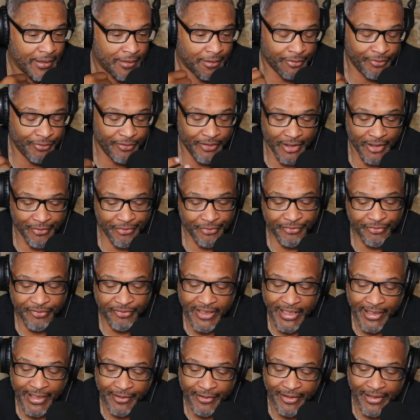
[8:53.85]
Another
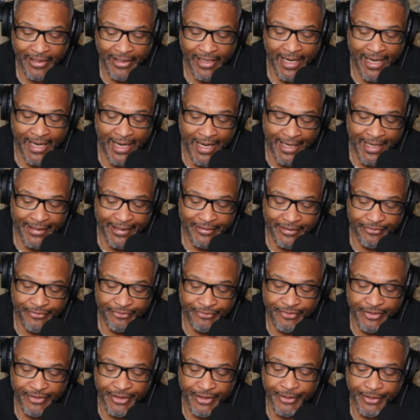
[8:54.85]
scare that I had
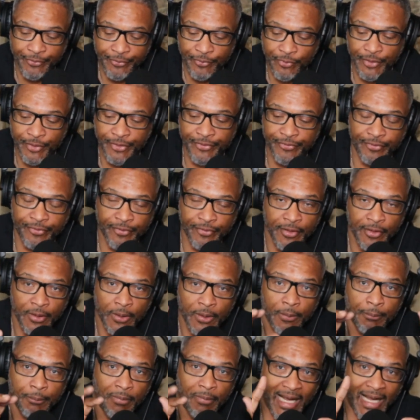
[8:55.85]
this year was
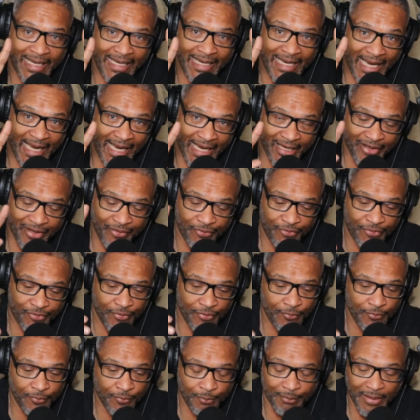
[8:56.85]
my hands,
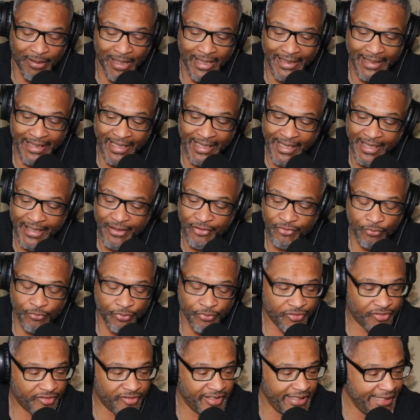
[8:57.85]
my hands
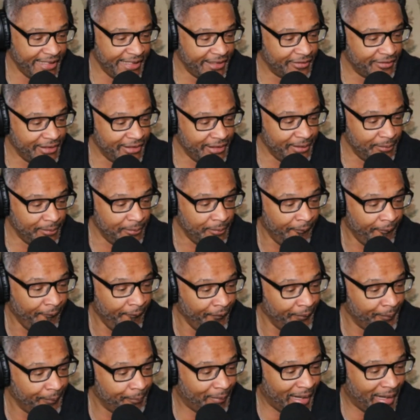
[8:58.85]
was tingling.
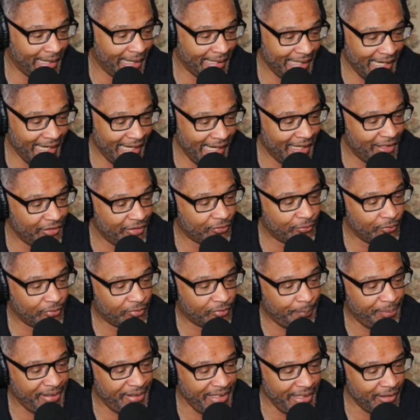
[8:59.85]
My hands
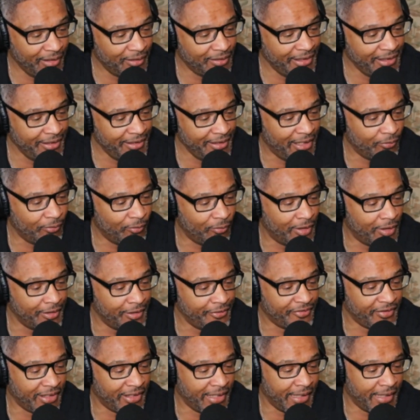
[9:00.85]
was peeling at
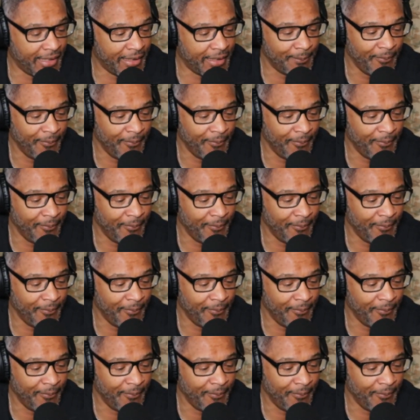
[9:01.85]
one time.